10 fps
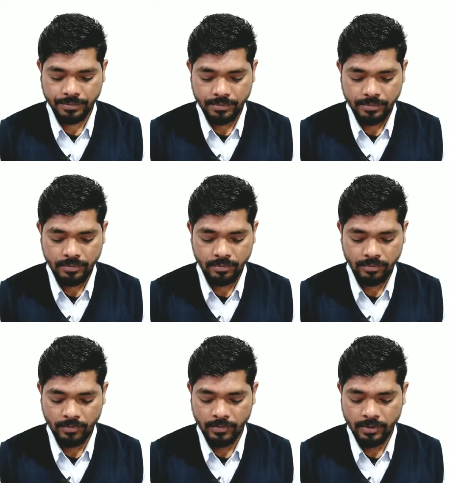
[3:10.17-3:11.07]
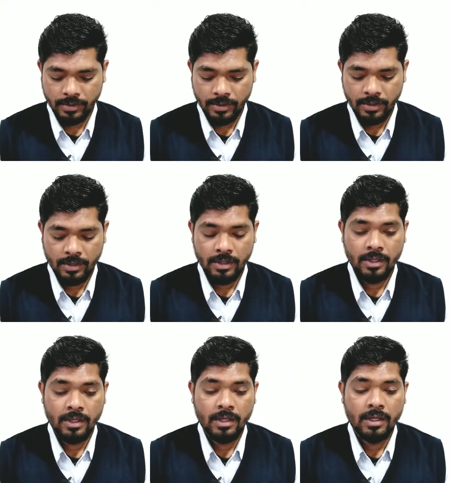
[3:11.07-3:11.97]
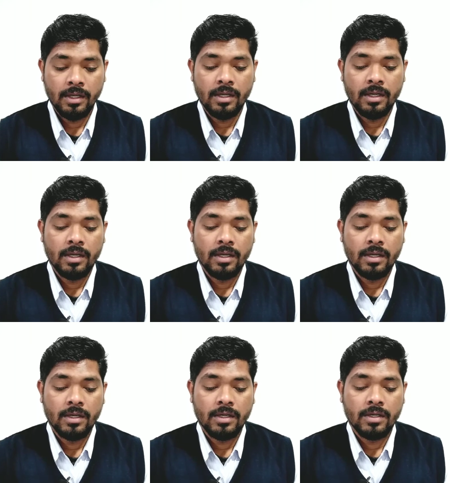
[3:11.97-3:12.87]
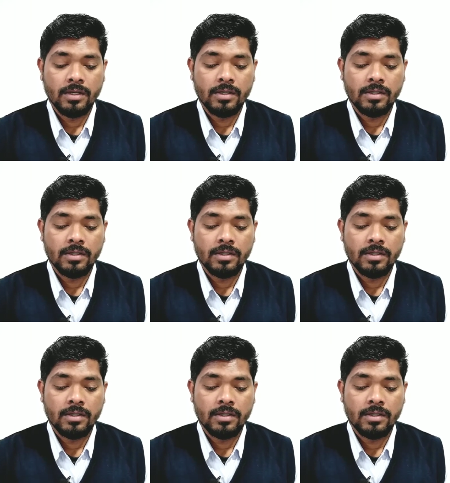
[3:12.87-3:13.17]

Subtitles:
Nobody speaks.